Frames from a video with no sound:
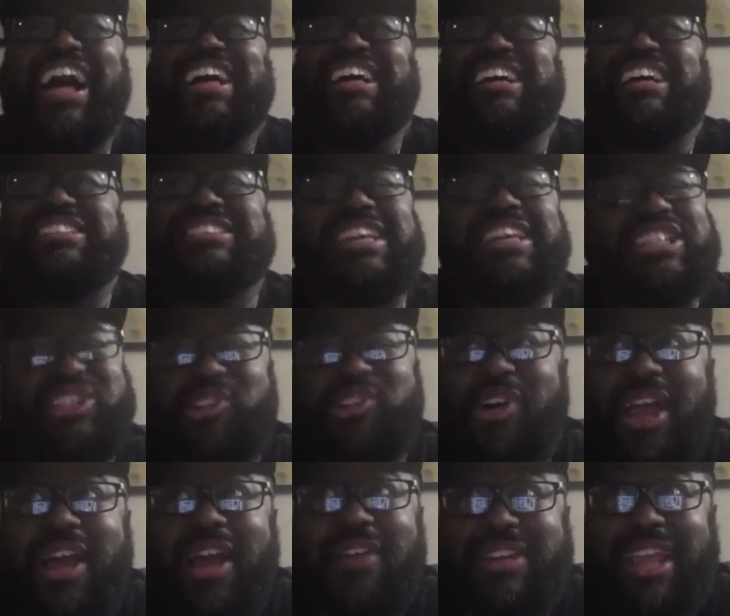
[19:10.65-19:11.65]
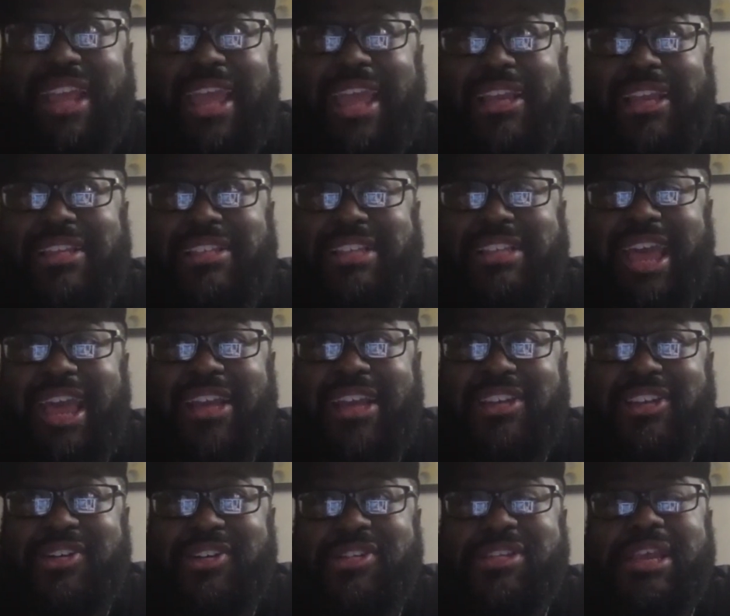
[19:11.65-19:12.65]
They said, you don't have any A-list
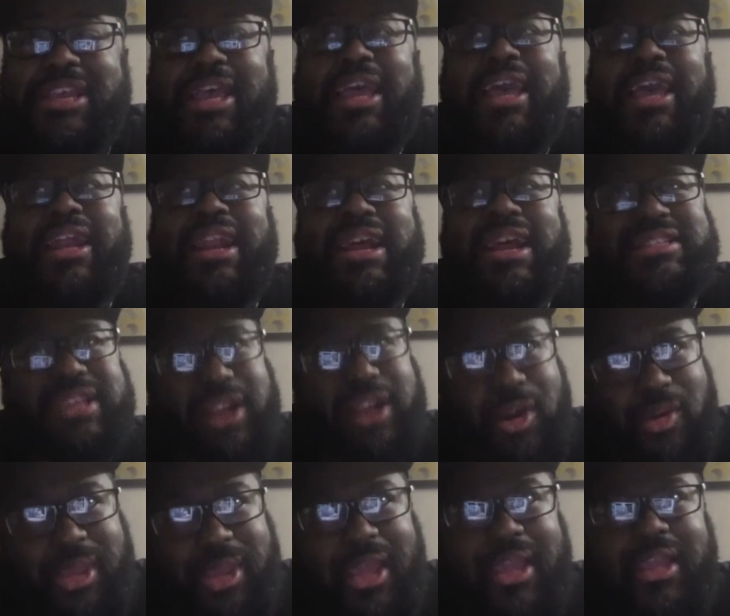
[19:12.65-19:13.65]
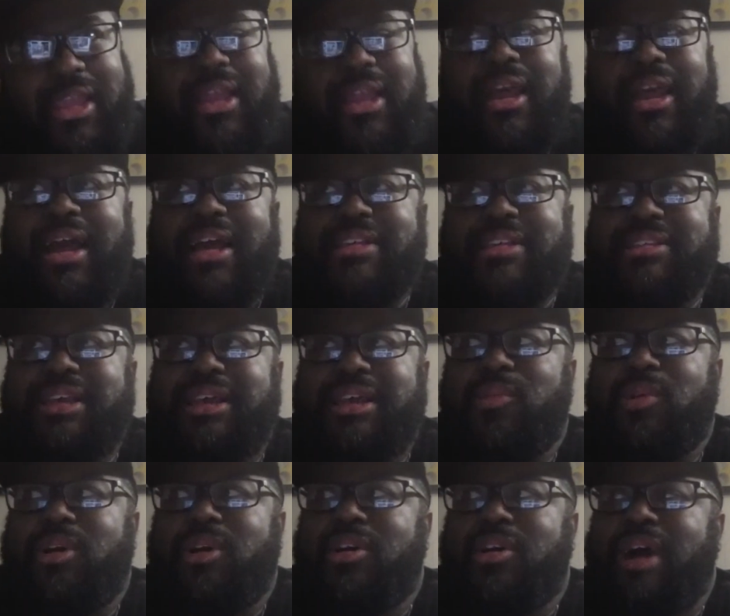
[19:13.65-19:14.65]
actors. And I said, okay. I said,
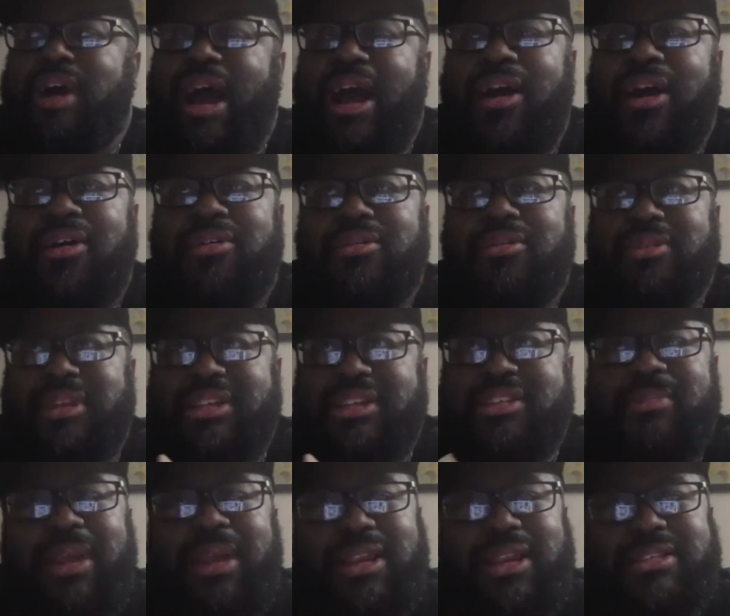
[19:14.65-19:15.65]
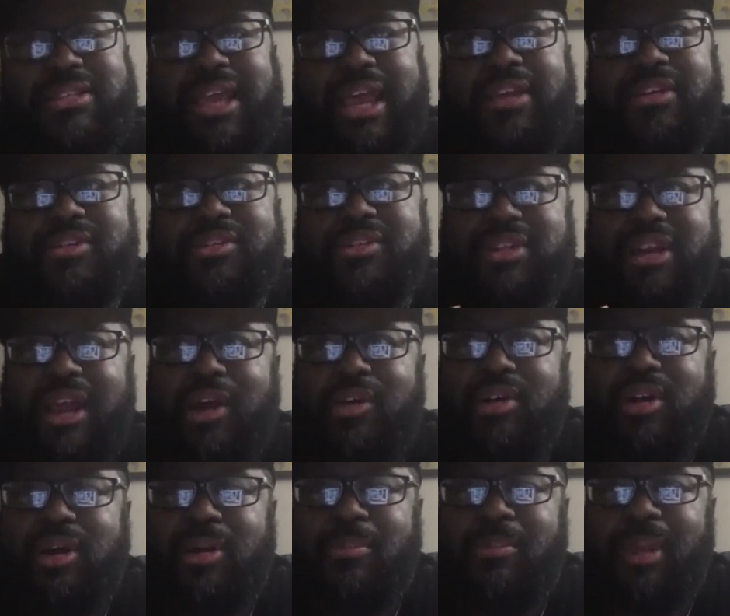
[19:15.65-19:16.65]
well, I'll get some A-list actors and I'll
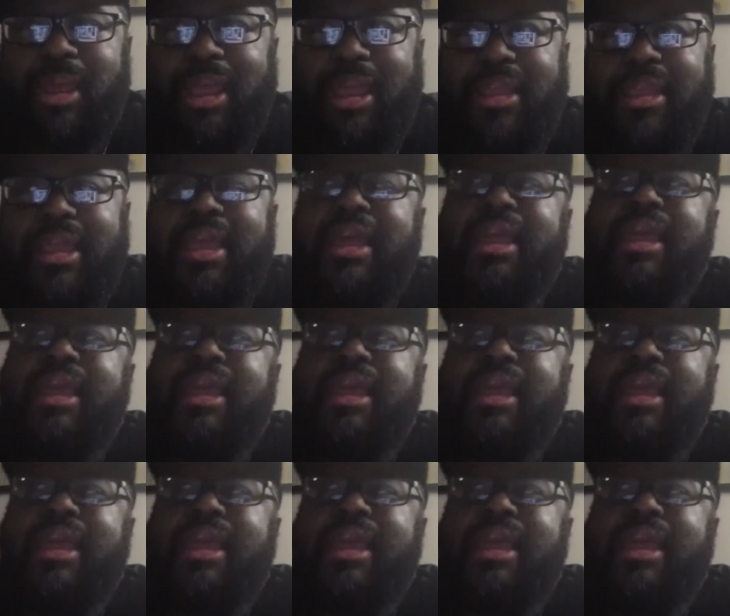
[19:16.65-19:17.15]
come back.